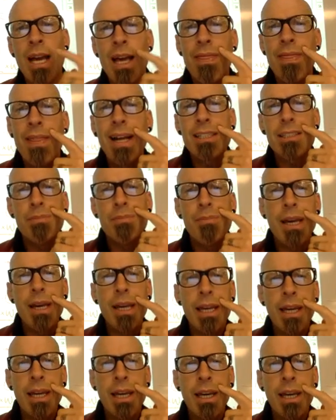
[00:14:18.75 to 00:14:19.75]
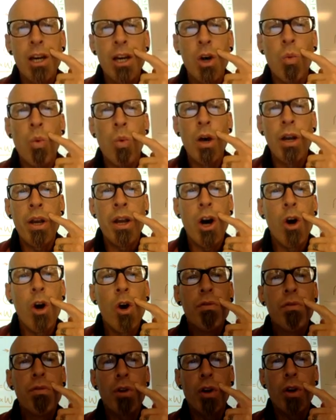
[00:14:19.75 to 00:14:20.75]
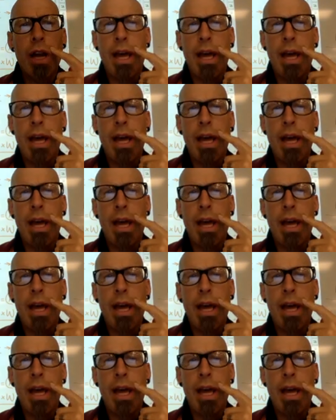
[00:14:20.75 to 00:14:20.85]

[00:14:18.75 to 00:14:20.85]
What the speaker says: that's making 1 over